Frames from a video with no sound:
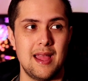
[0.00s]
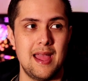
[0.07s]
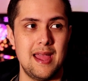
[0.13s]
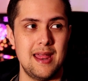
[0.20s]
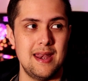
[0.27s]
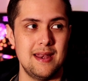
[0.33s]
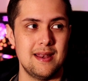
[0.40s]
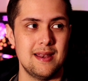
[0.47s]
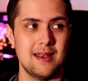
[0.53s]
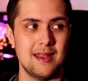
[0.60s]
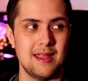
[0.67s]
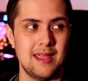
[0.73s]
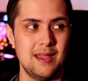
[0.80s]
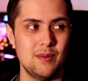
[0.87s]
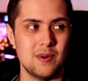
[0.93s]
and
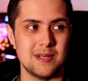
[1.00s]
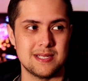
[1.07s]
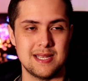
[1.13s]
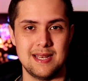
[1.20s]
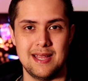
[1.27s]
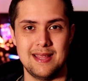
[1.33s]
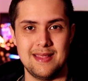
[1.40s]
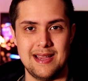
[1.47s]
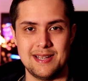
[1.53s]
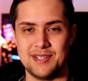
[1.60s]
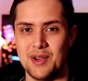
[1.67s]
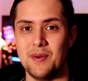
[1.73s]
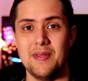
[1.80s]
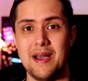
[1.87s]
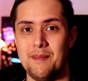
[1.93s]
he wasn't in that
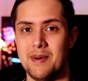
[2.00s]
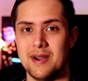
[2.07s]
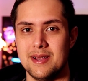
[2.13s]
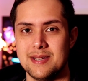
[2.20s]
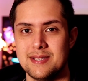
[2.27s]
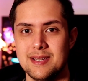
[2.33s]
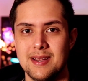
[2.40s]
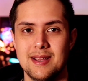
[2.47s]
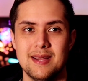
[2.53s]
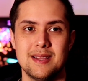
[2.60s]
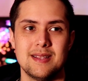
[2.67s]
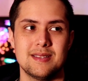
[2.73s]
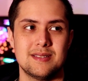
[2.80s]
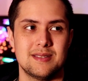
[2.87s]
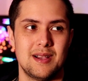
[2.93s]
show that much.
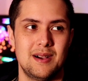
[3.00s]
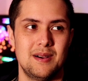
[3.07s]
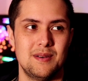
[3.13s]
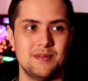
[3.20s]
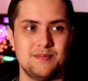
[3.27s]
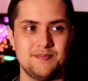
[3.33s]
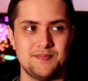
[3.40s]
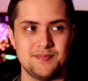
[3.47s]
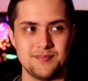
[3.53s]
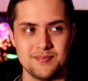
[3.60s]
So,